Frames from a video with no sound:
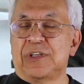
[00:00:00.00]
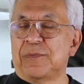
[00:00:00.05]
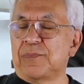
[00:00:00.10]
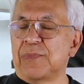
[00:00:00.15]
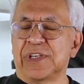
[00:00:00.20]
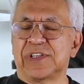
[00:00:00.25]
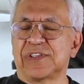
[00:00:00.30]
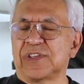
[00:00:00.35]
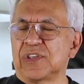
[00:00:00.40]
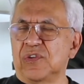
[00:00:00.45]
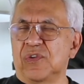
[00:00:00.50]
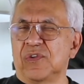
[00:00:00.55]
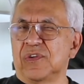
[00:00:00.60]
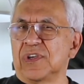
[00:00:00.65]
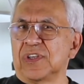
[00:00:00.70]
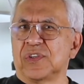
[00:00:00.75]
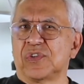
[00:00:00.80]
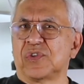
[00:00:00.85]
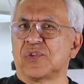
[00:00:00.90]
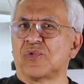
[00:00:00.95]
it makes the
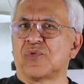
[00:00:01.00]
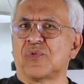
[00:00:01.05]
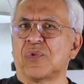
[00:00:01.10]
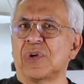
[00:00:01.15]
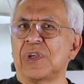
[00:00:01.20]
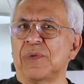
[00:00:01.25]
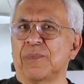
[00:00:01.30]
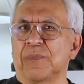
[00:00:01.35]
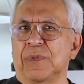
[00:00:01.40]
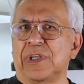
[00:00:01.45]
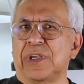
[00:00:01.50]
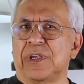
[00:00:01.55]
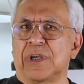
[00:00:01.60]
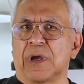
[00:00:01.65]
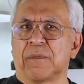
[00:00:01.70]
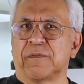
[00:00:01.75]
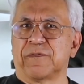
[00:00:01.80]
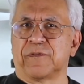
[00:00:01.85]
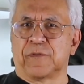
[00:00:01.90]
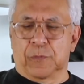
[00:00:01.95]
uke extremely
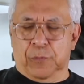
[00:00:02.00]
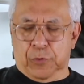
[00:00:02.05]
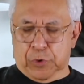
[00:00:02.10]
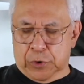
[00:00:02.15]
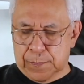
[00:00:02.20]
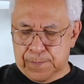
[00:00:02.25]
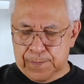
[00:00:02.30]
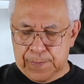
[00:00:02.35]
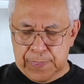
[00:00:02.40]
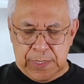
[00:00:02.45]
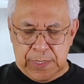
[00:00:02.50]
comfortable.